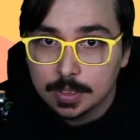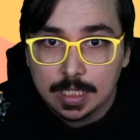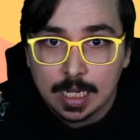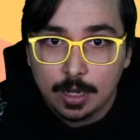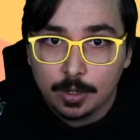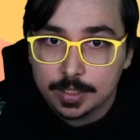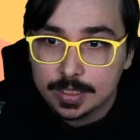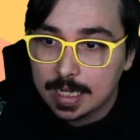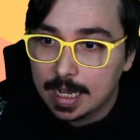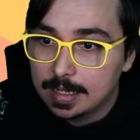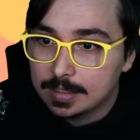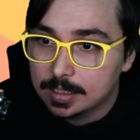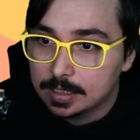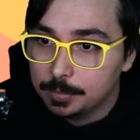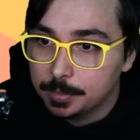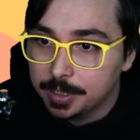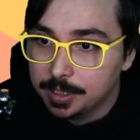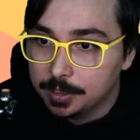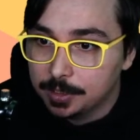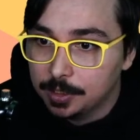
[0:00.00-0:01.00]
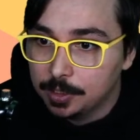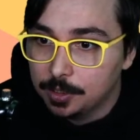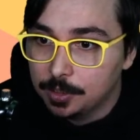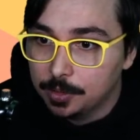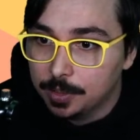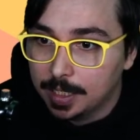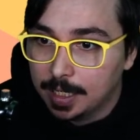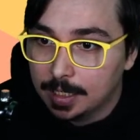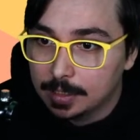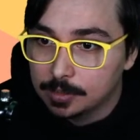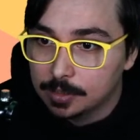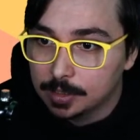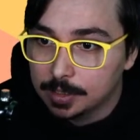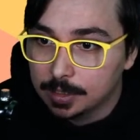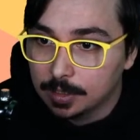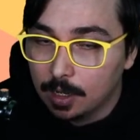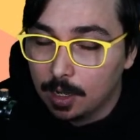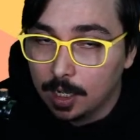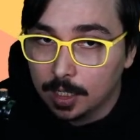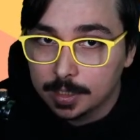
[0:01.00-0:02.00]
Now it's asking me to go and
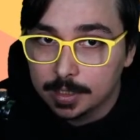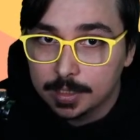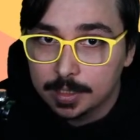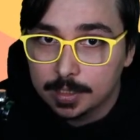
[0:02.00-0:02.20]
actually log